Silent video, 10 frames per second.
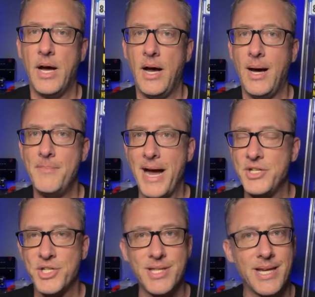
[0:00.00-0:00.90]
I
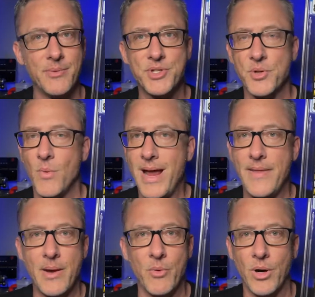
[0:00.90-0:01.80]
just think it was the way
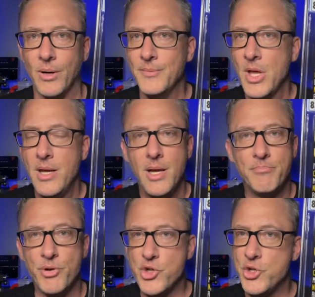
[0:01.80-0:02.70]
they were
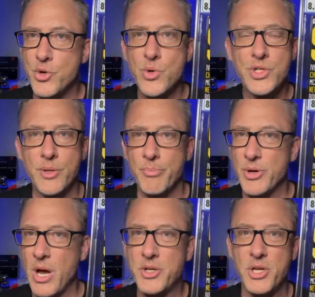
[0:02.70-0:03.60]
produced, the
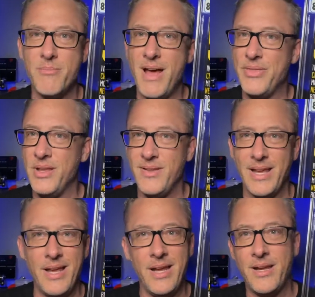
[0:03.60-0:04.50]
production method, the
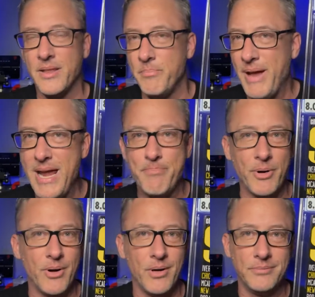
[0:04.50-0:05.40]
ink, the
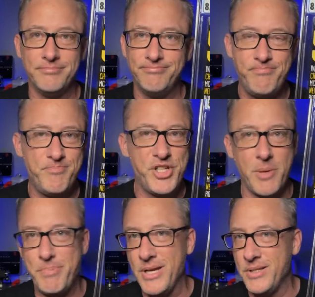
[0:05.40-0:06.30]
paper,
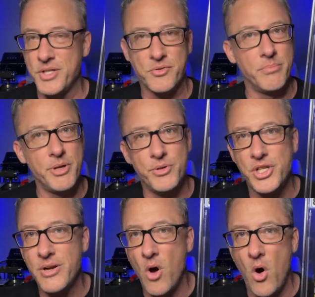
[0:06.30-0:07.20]
shipping,
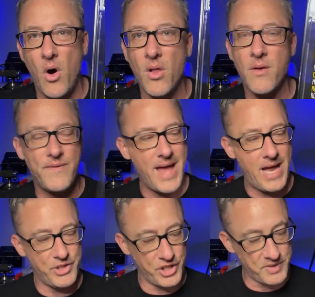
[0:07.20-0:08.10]
distribution, all of
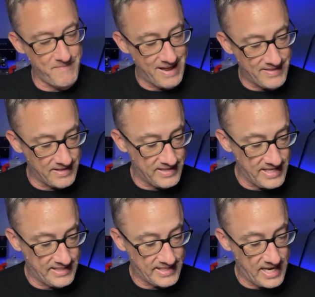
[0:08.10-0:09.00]
that just meant that
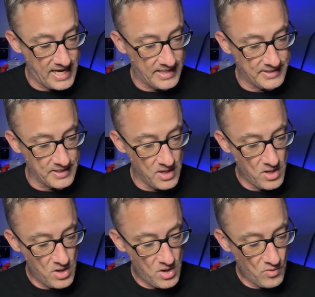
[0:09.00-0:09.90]
these things
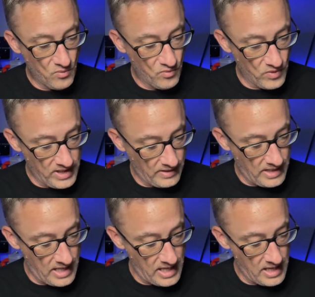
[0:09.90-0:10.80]

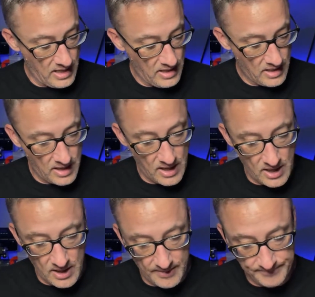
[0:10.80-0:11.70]
really
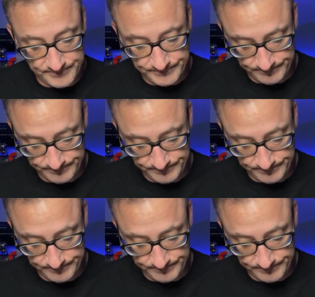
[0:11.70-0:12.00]
are